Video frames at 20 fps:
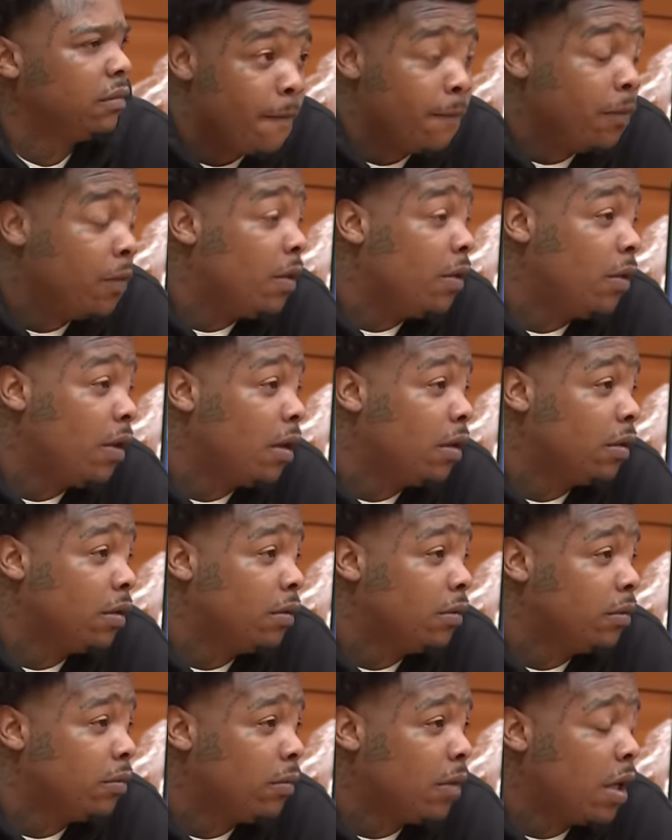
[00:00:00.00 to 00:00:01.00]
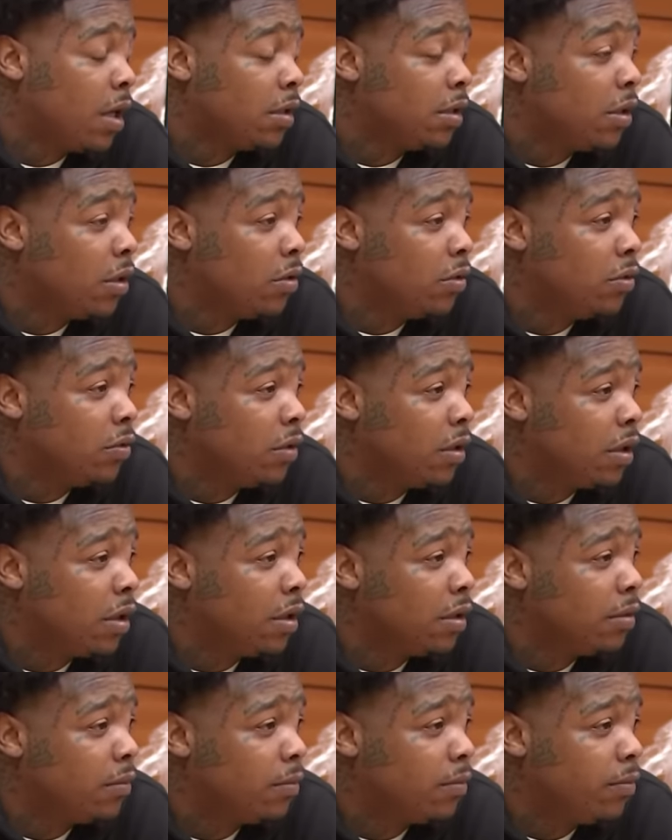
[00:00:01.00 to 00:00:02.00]
No, I don't. But I told you at
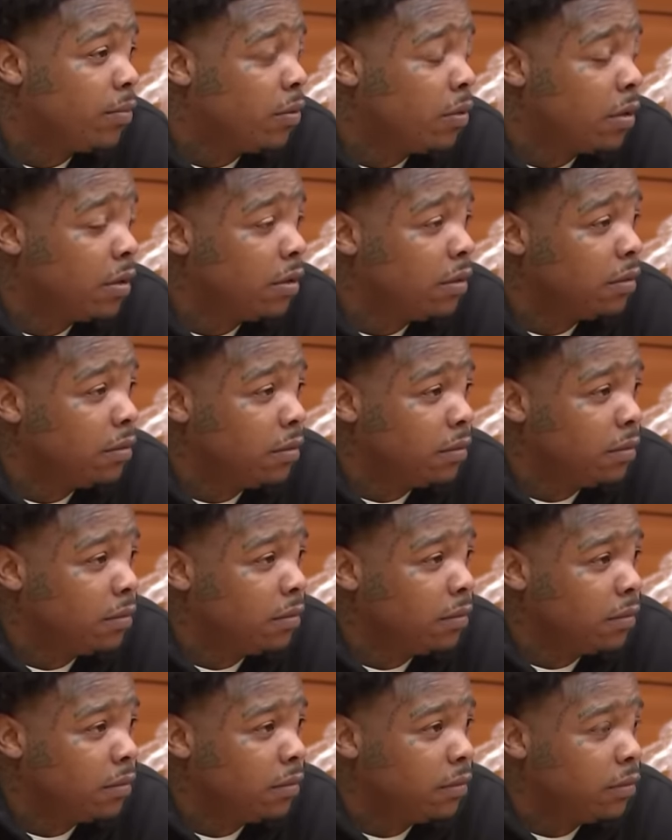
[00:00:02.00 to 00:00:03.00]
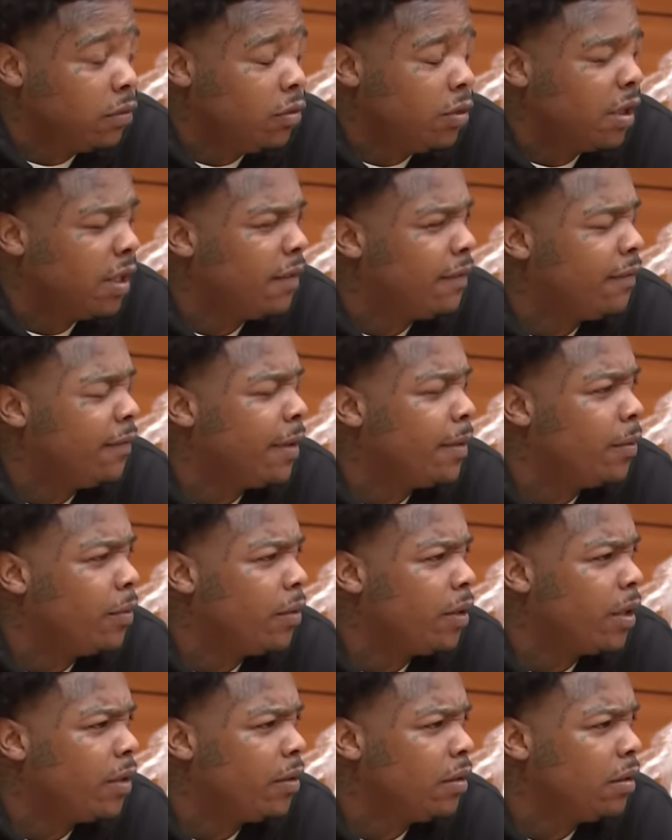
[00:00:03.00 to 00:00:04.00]
that point, you said
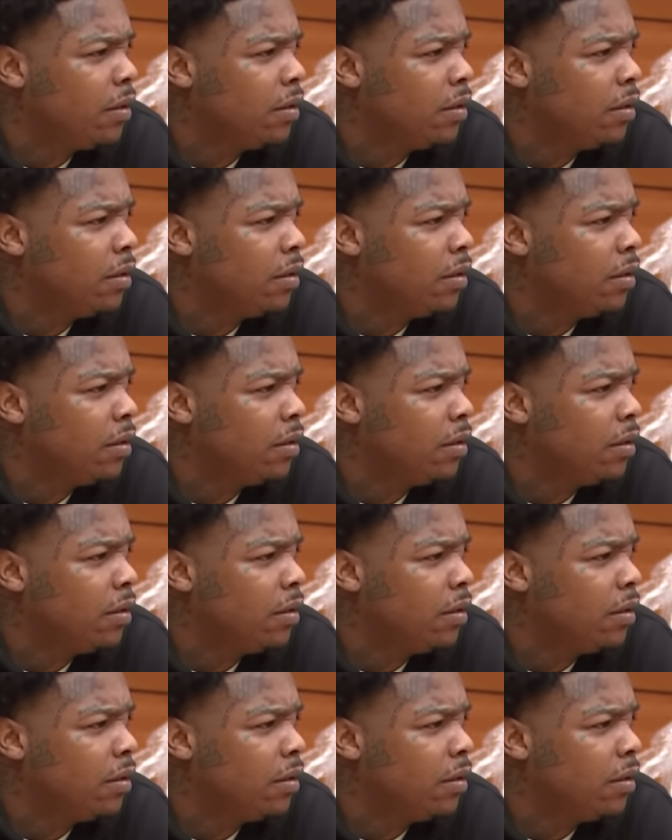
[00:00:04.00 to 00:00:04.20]
February?